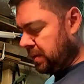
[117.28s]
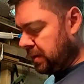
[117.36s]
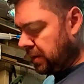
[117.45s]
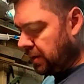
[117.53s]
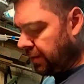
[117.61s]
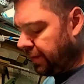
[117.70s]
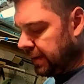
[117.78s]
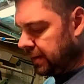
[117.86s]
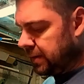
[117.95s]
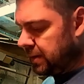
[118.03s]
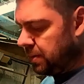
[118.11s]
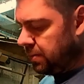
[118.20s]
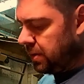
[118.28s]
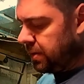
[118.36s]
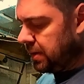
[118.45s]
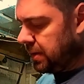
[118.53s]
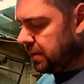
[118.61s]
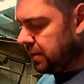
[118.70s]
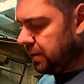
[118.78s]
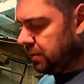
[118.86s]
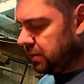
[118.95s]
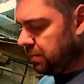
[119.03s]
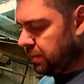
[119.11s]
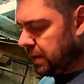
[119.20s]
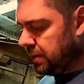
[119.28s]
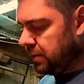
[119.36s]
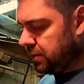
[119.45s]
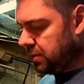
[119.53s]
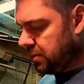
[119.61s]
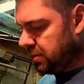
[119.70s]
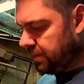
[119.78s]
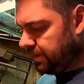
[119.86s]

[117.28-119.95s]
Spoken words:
I got a thickness up, but I think I'm going to use the bandsaw.